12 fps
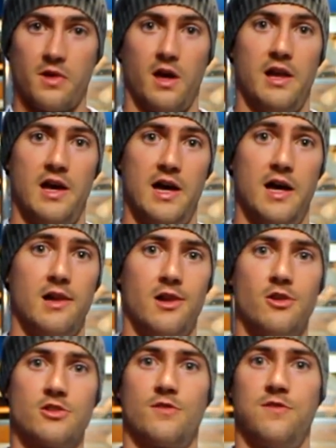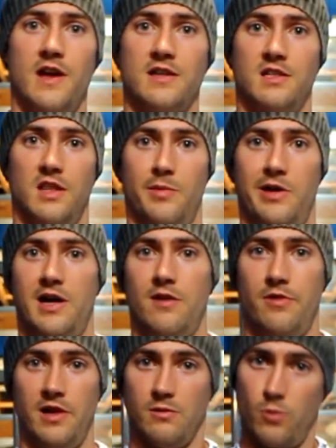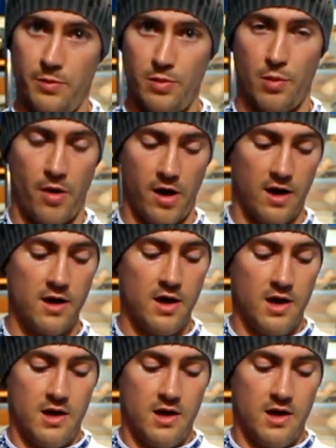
and lots of flex in the bar, real whippy bar.